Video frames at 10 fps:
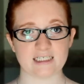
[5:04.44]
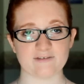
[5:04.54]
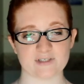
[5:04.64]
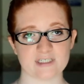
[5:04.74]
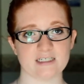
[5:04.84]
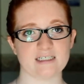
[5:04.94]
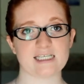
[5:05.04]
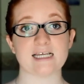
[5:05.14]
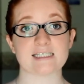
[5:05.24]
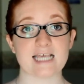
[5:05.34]
give it
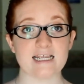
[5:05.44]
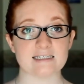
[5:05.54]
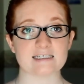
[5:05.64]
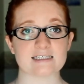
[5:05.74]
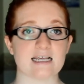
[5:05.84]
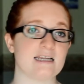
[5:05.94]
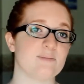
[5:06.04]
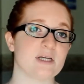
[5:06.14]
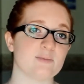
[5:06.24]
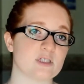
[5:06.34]
a sense and
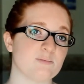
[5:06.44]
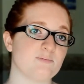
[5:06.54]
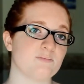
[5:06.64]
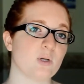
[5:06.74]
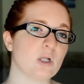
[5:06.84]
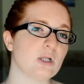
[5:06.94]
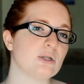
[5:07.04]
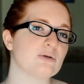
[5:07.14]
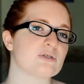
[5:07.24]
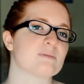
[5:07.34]
be able to pull
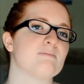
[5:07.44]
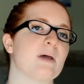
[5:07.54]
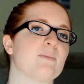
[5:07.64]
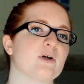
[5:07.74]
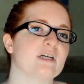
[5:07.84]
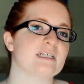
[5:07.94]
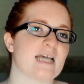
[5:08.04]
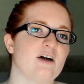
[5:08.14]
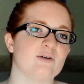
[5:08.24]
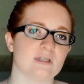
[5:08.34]
those memories
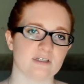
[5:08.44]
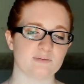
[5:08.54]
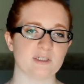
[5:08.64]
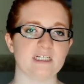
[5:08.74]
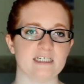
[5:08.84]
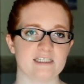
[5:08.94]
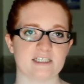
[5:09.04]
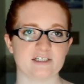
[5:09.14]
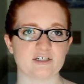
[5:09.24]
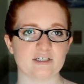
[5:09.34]
out a little bit
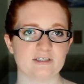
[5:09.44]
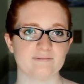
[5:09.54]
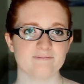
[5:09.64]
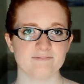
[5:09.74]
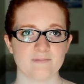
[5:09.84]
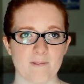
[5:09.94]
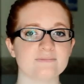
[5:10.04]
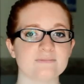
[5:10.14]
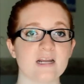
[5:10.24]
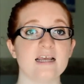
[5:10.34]
easier.
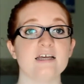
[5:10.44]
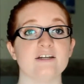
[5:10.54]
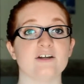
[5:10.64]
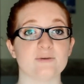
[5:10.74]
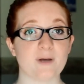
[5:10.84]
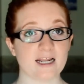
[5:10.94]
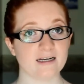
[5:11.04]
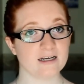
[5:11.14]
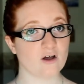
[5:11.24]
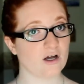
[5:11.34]
Now,
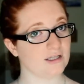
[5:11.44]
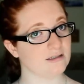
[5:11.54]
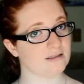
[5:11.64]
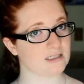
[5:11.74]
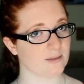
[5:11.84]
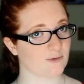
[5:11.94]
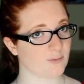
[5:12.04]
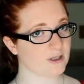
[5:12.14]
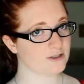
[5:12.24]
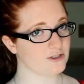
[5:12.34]
depending on the type of
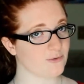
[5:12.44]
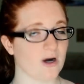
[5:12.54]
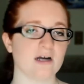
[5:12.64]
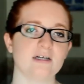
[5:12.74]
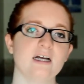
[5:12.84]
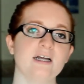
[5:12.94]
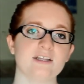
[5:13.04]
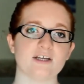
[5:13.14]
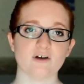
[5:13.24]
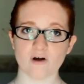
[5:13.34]
person you are,
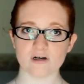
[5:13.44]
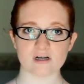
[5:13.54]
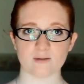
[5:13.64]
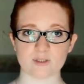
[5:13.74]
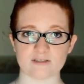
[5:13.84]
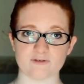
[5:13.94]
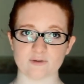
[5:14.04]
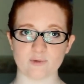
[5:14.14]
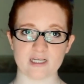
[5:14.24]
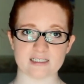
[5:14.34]
there are a couple
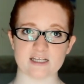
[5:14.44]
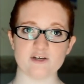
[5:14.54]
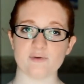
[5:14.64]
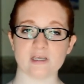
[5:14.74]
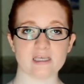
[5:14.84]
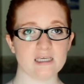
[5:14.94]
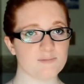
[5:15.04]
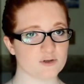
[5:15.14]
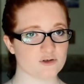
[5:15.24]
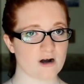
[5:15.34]
different ways that you can keep
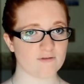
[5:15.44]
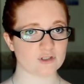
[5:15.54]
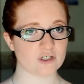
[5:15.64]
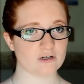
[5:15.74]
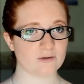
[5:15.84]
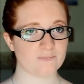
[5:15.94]
your travel journal.